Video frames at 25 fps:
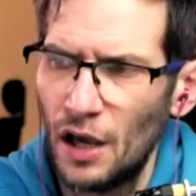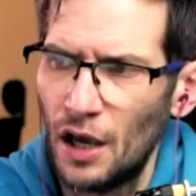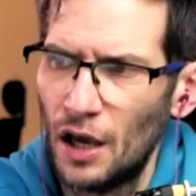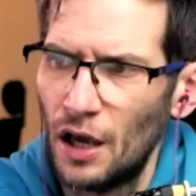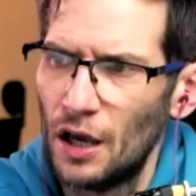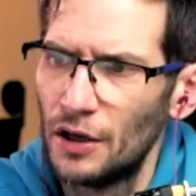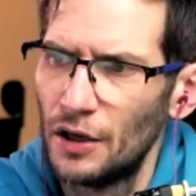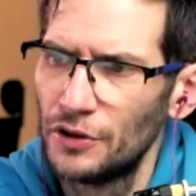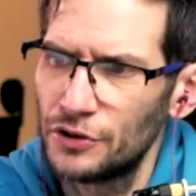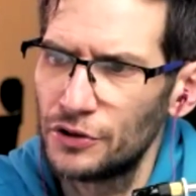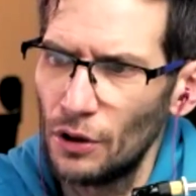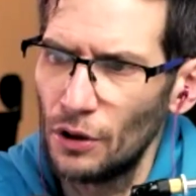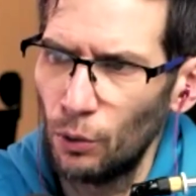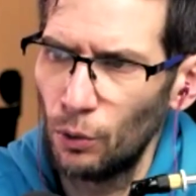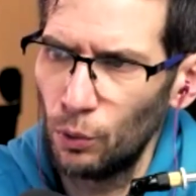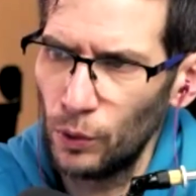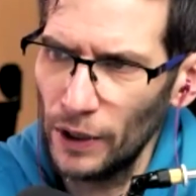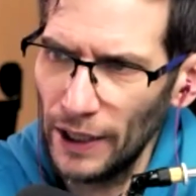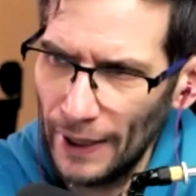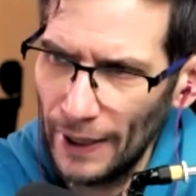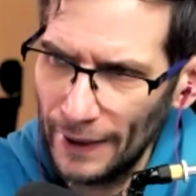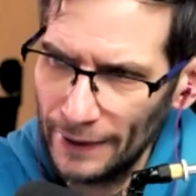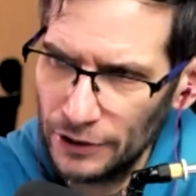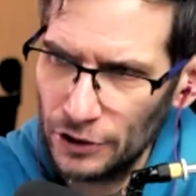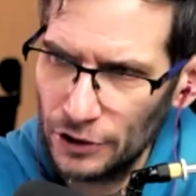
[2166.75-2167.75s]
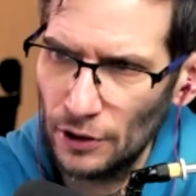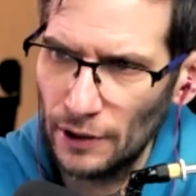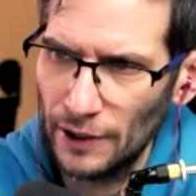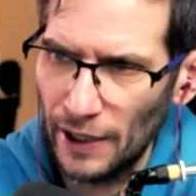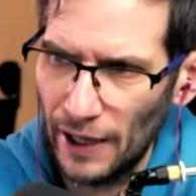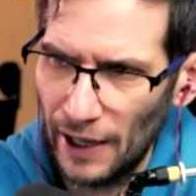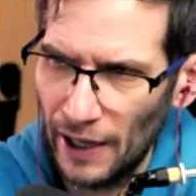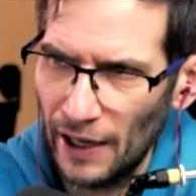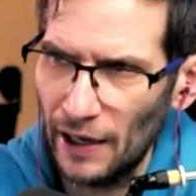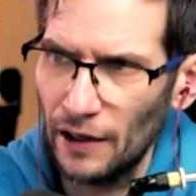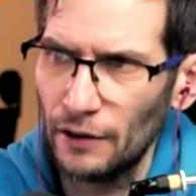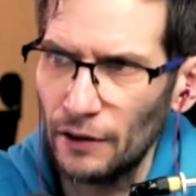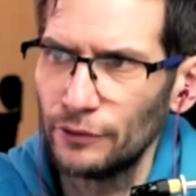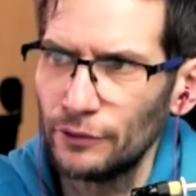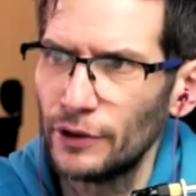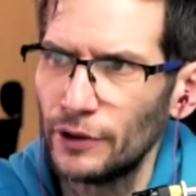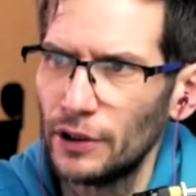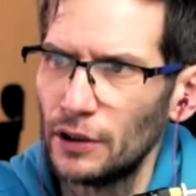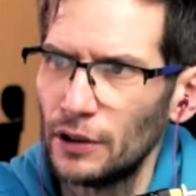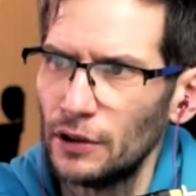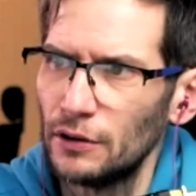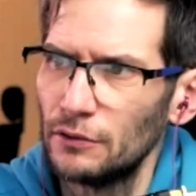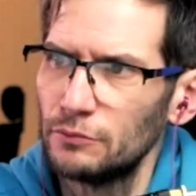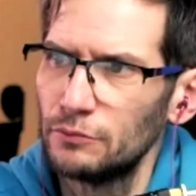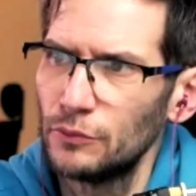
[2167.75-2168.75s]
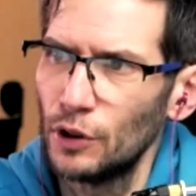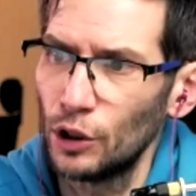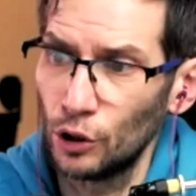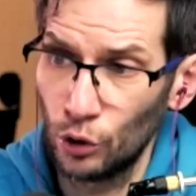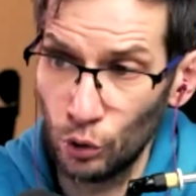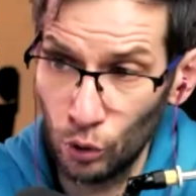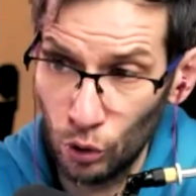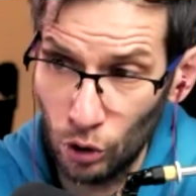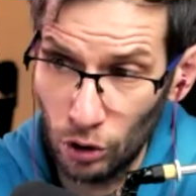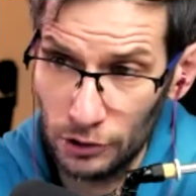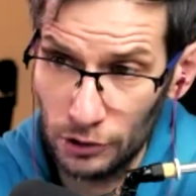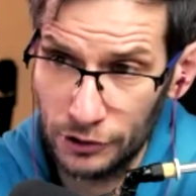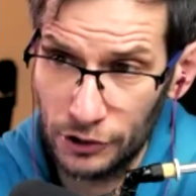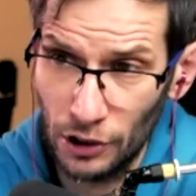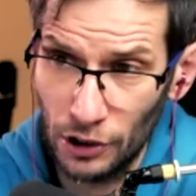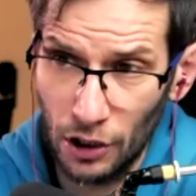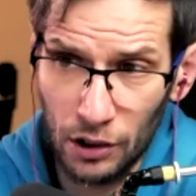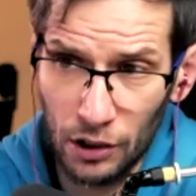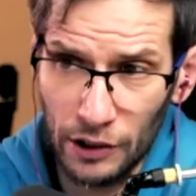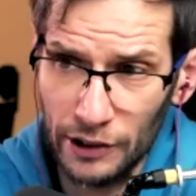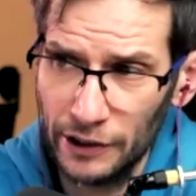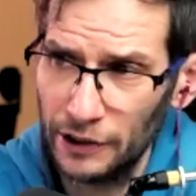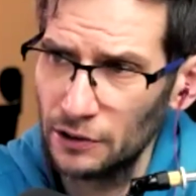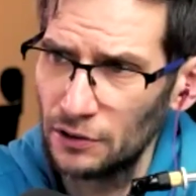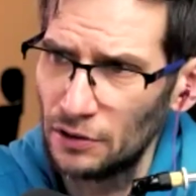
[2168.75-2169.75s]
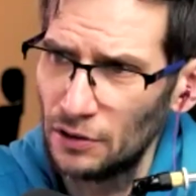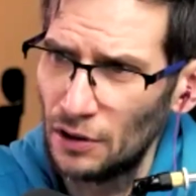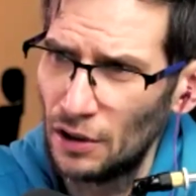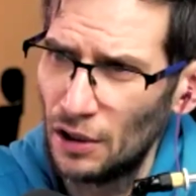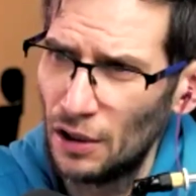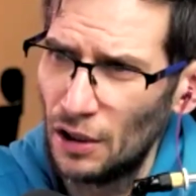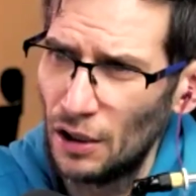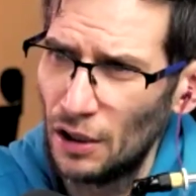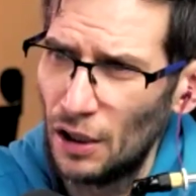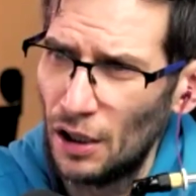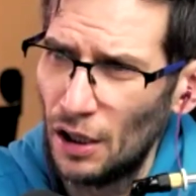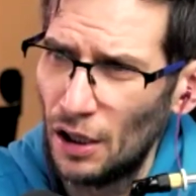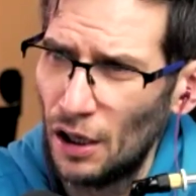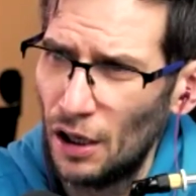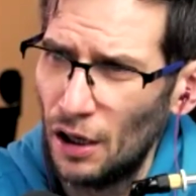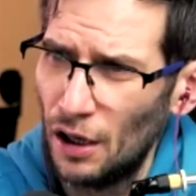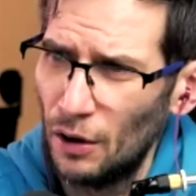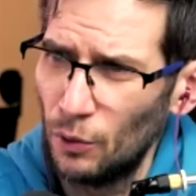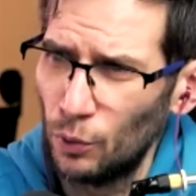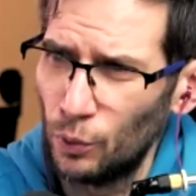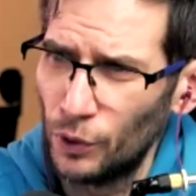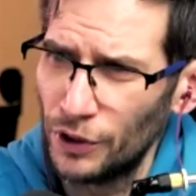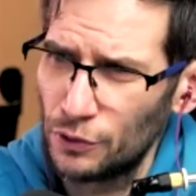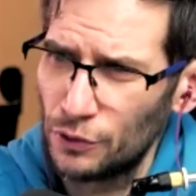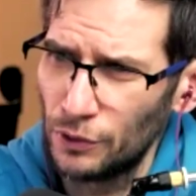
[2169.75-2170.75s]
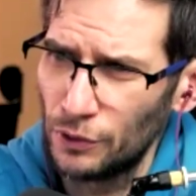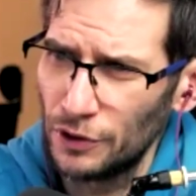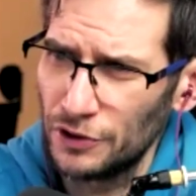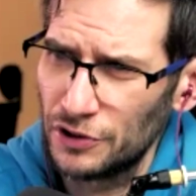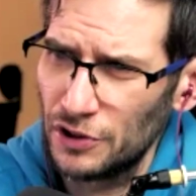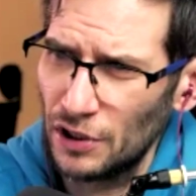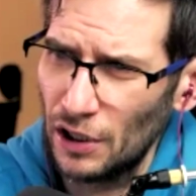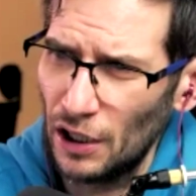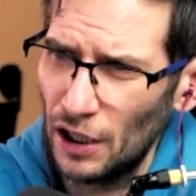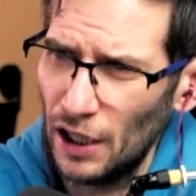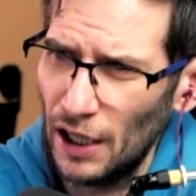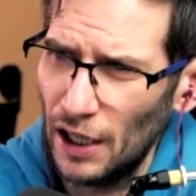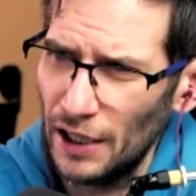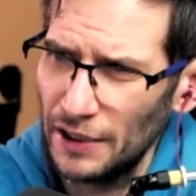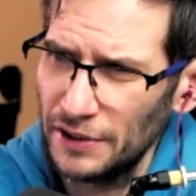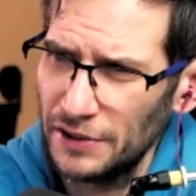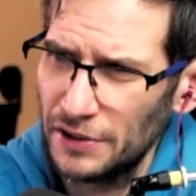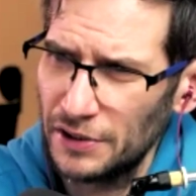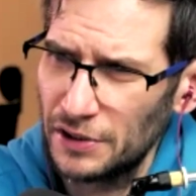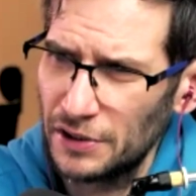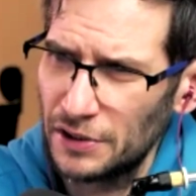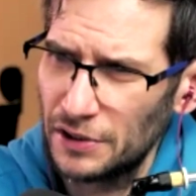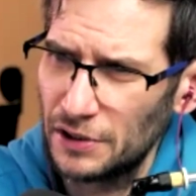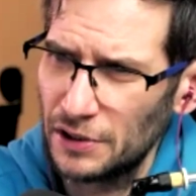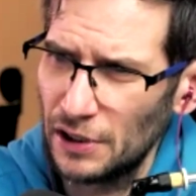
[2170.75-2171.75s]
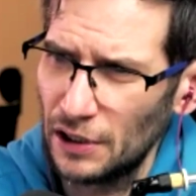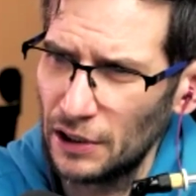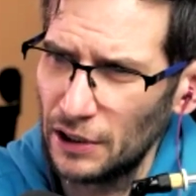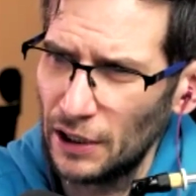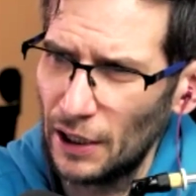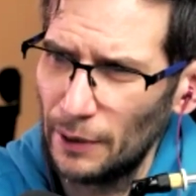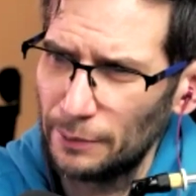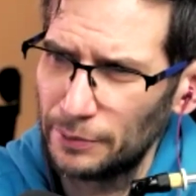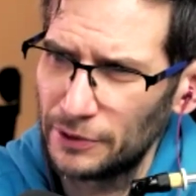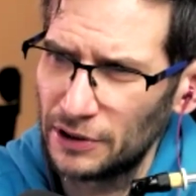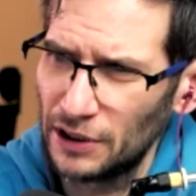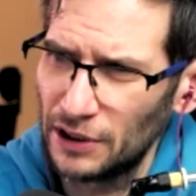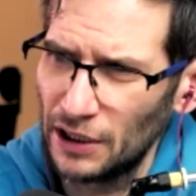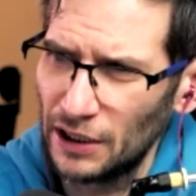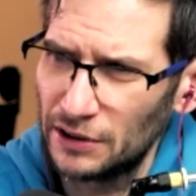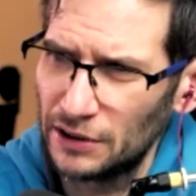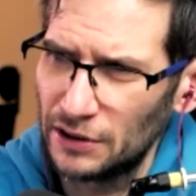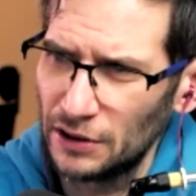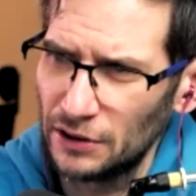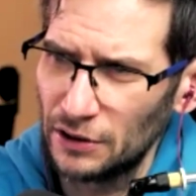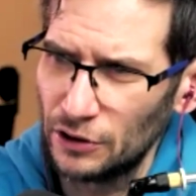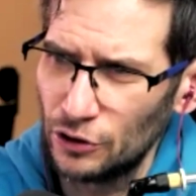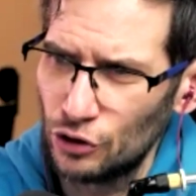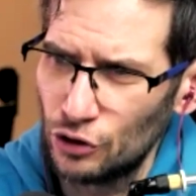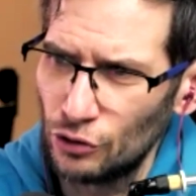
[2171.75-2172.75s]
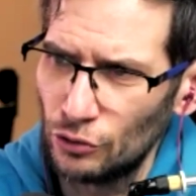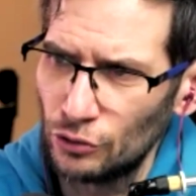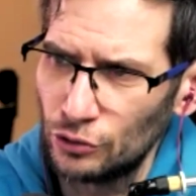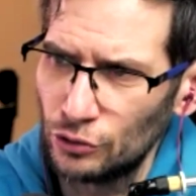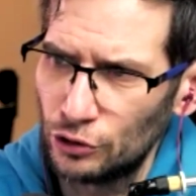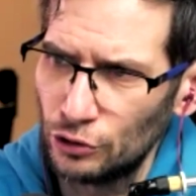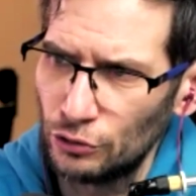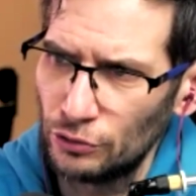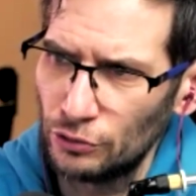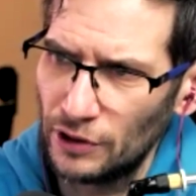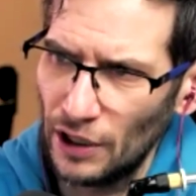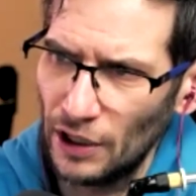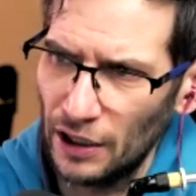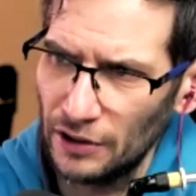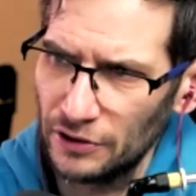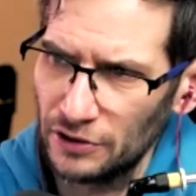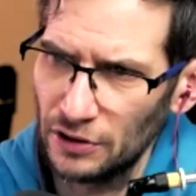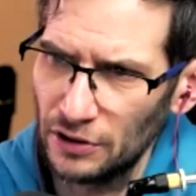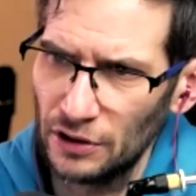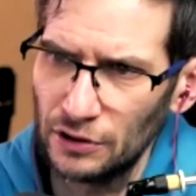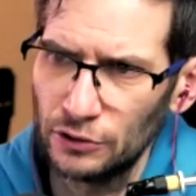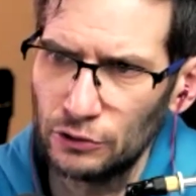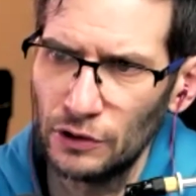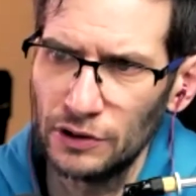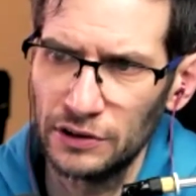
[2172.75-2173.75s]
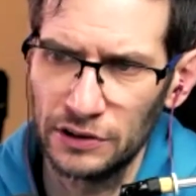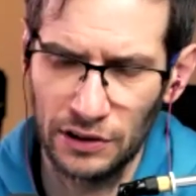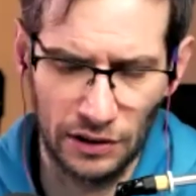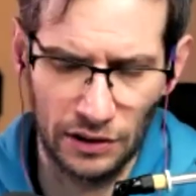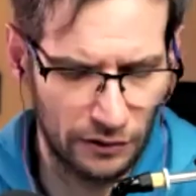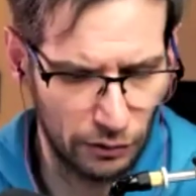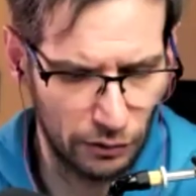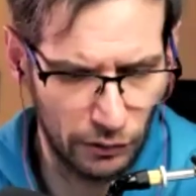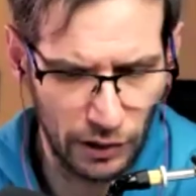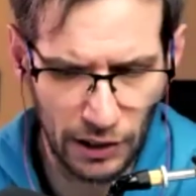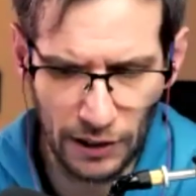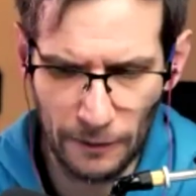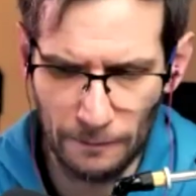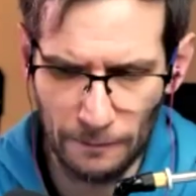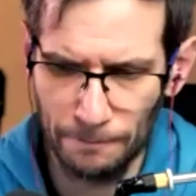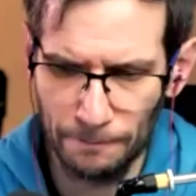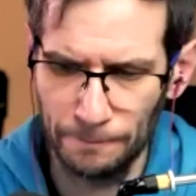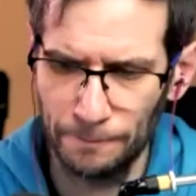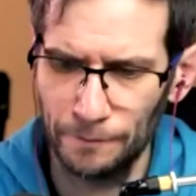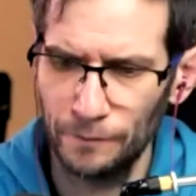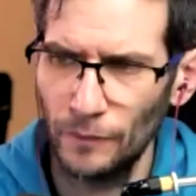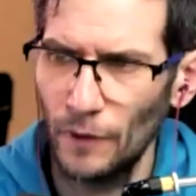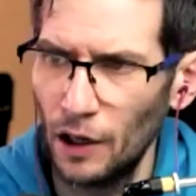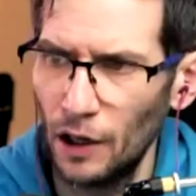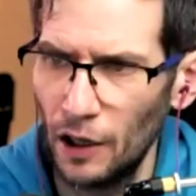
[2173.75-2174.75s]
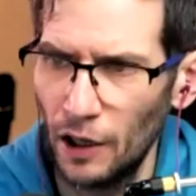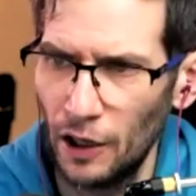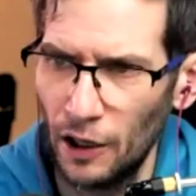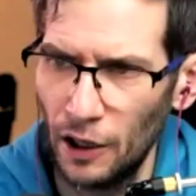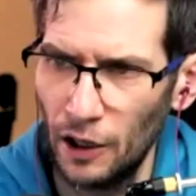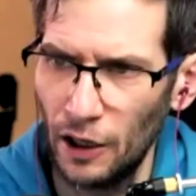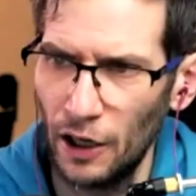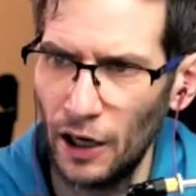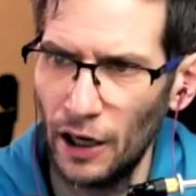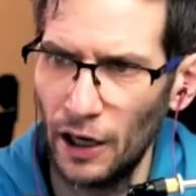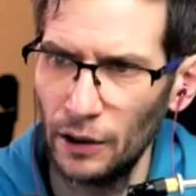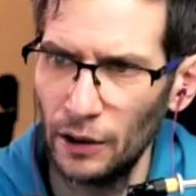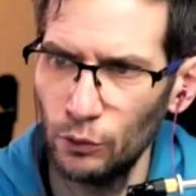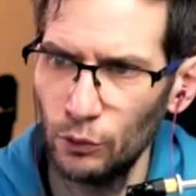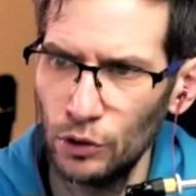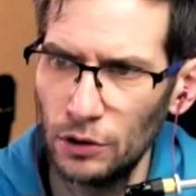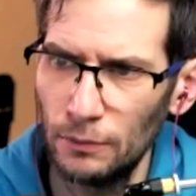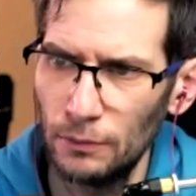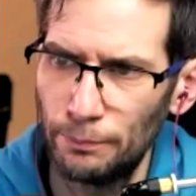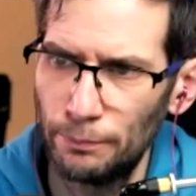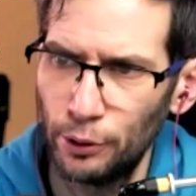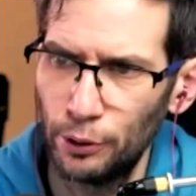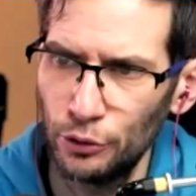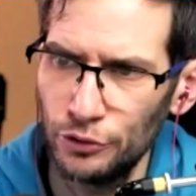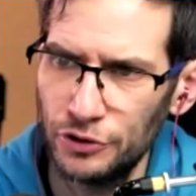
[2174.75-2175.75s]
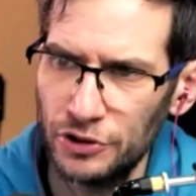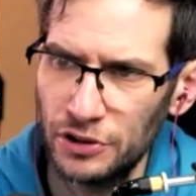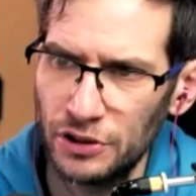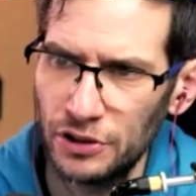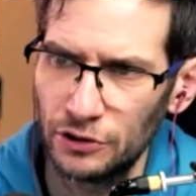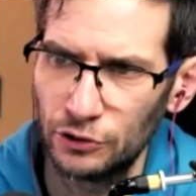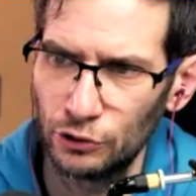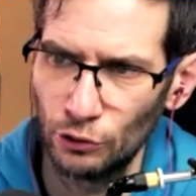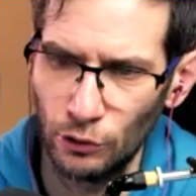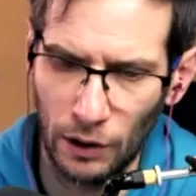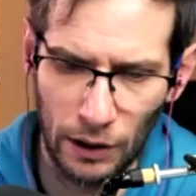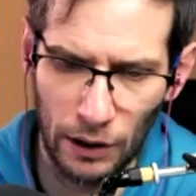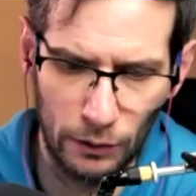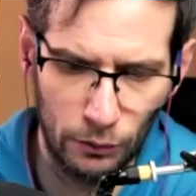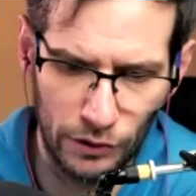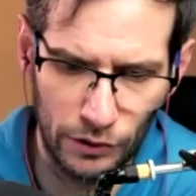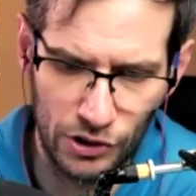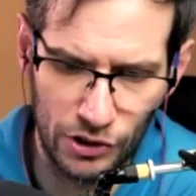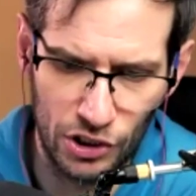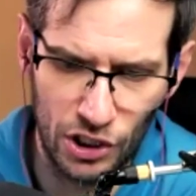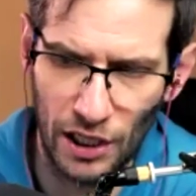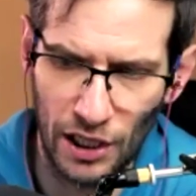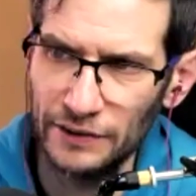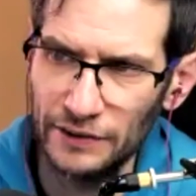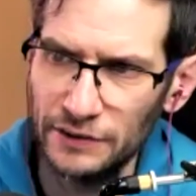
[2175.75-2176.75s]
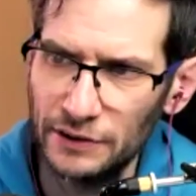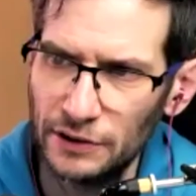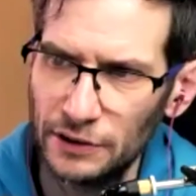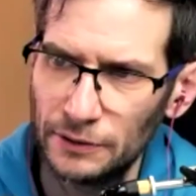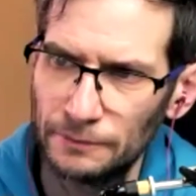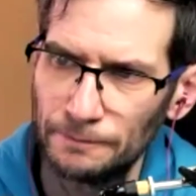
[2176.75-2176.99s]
So we actually have a Google Doc, which was lastly updated in June 2023. I will post it to our chat.